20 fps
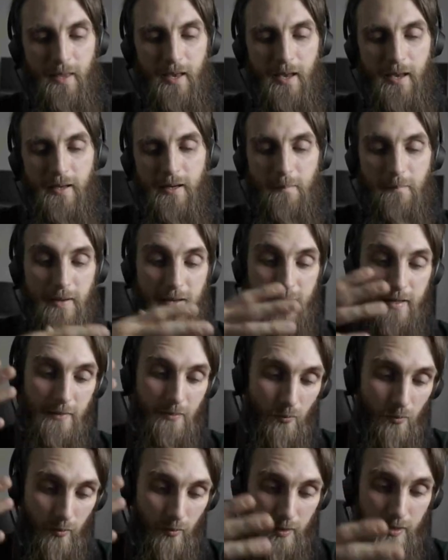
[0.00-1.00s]
and I'm
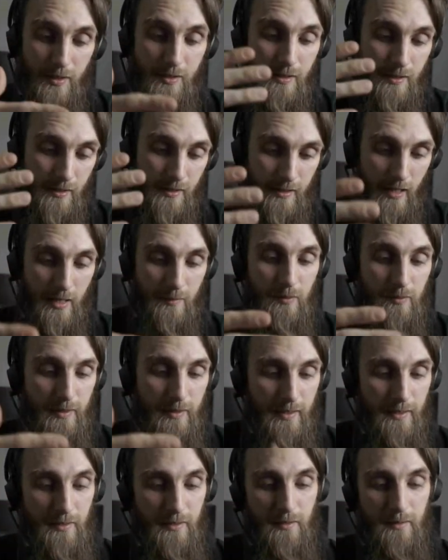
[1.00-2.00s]
making real sustainable
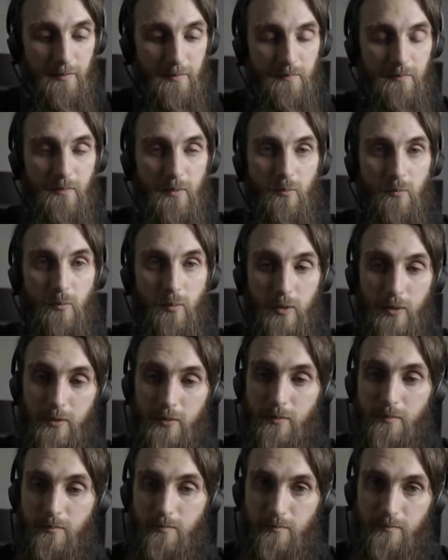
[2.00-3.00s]
income,
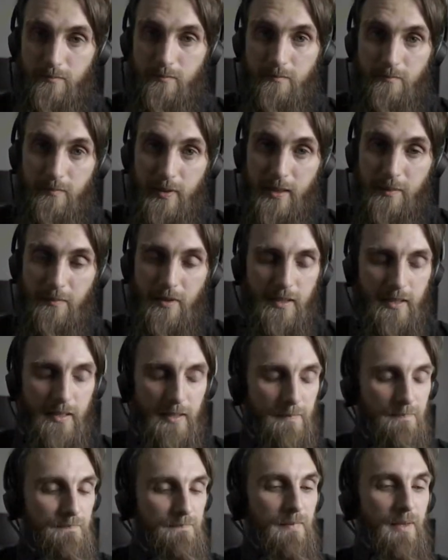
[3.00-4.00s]
real big
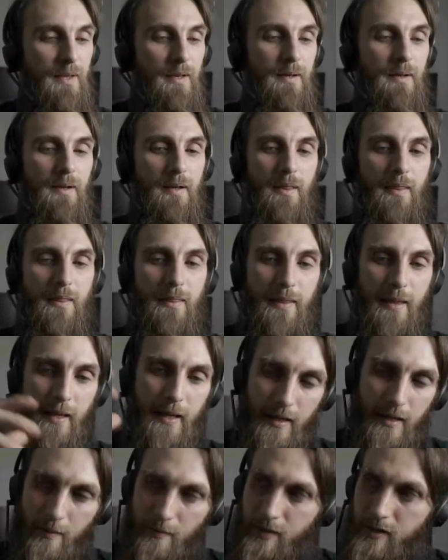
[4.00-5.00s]
money,
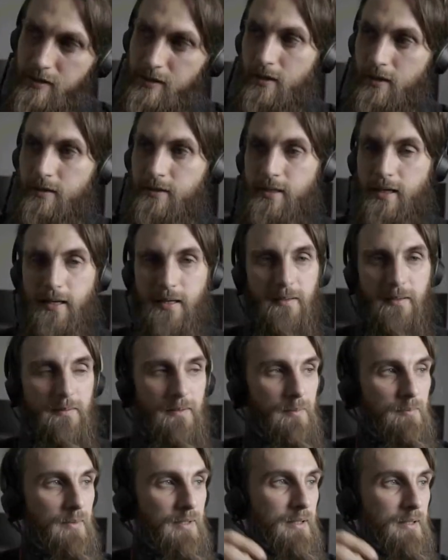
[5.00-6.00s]
then I'm gonna start taking
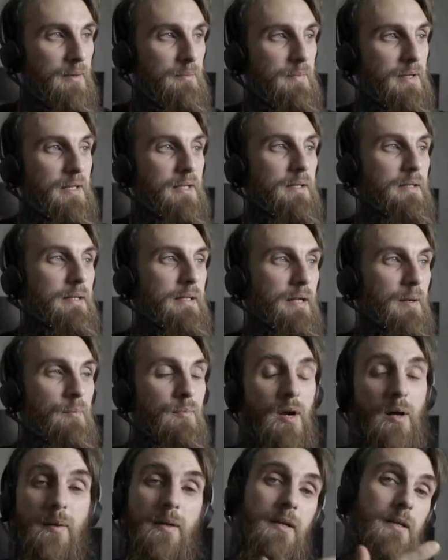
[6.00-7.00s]
the money I'm making, and I'm
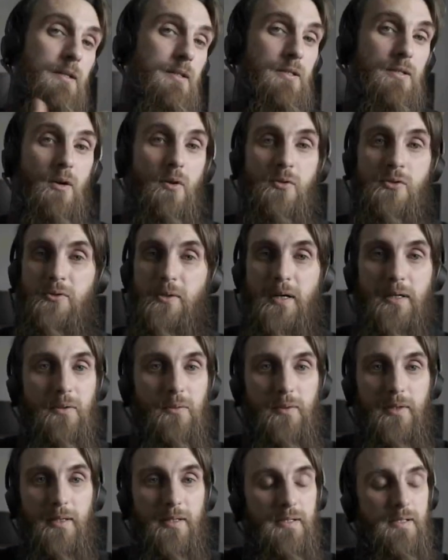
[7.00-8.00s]
probably gonna just go straight into
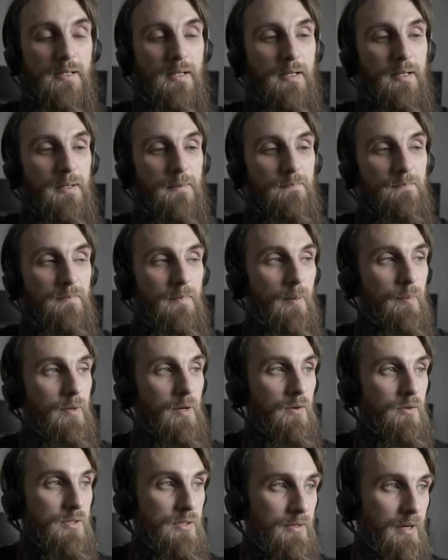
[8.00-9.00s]
real estate. I'm
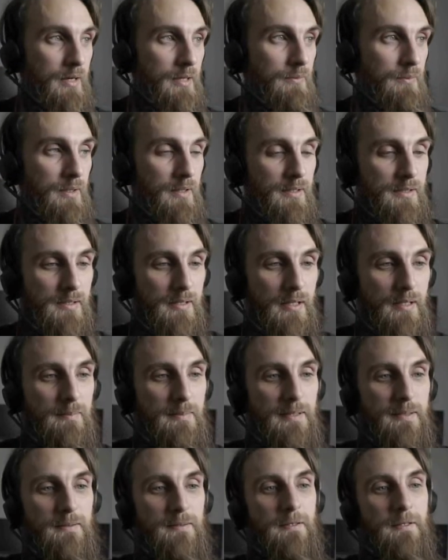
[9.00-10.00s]
gonna go straight into real estate,
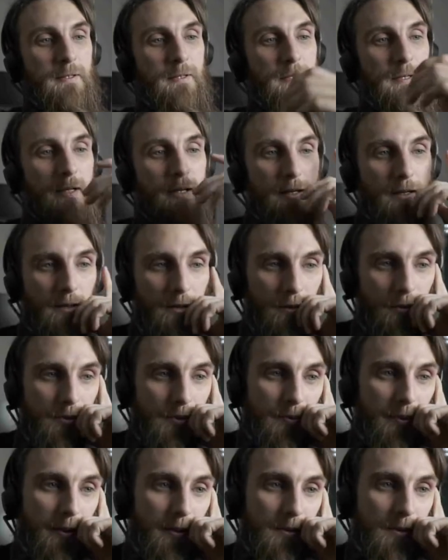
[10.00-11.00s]
man. And Allah knows
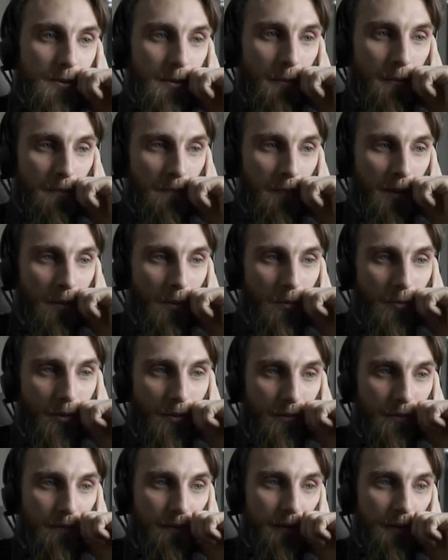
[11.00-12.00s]
best.
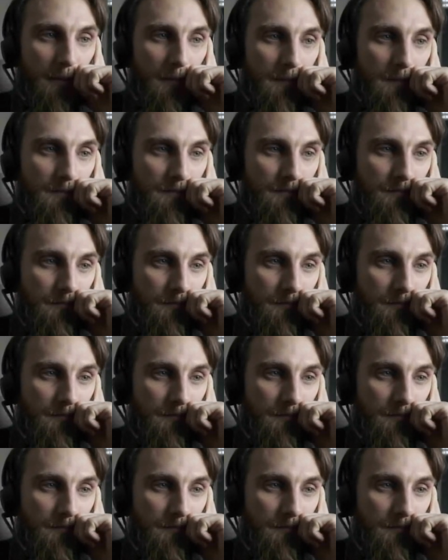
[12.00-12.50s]
Baruch fikum.